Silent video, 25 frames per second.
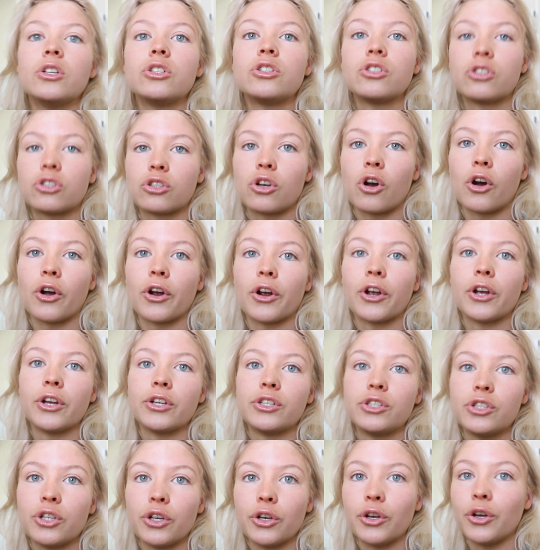just
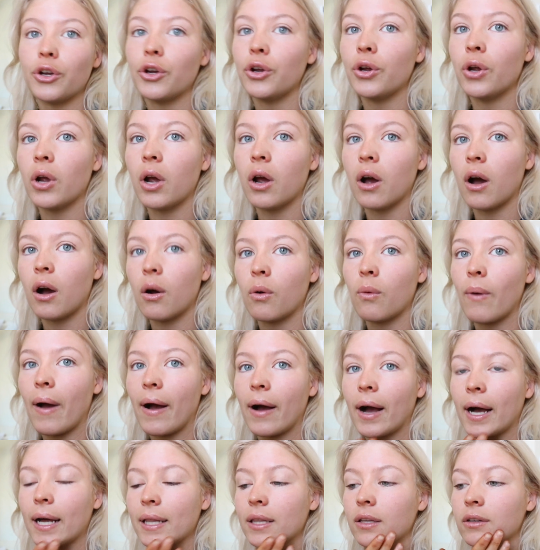go to,
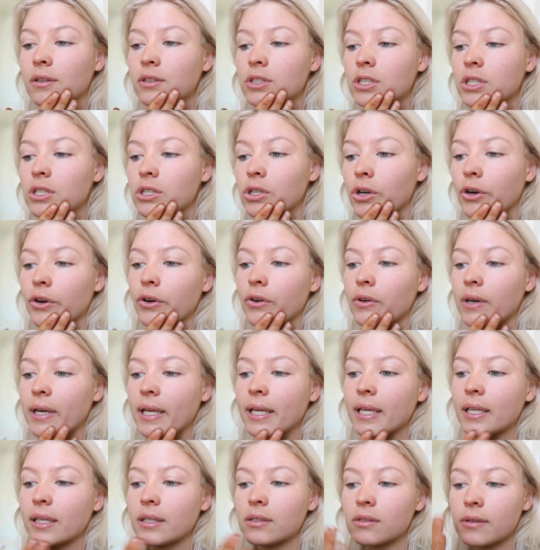wow, I look so
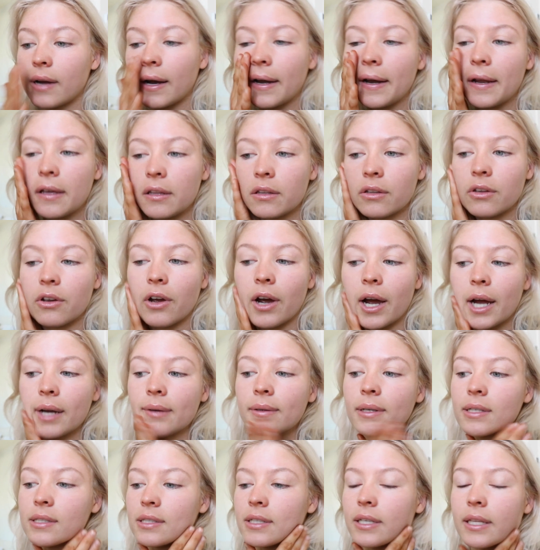ridiculous right now, no
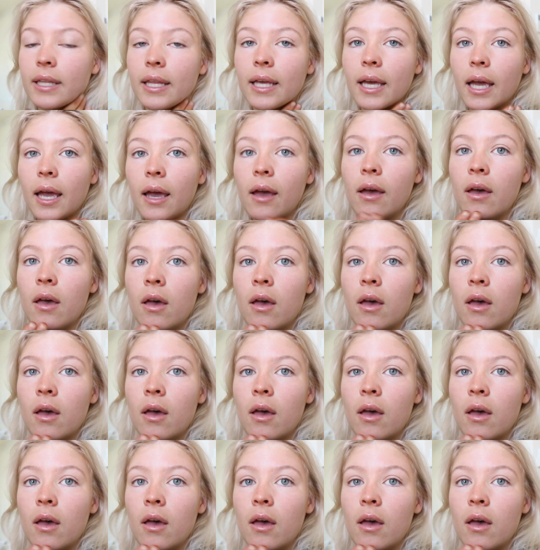eyebrows or anything.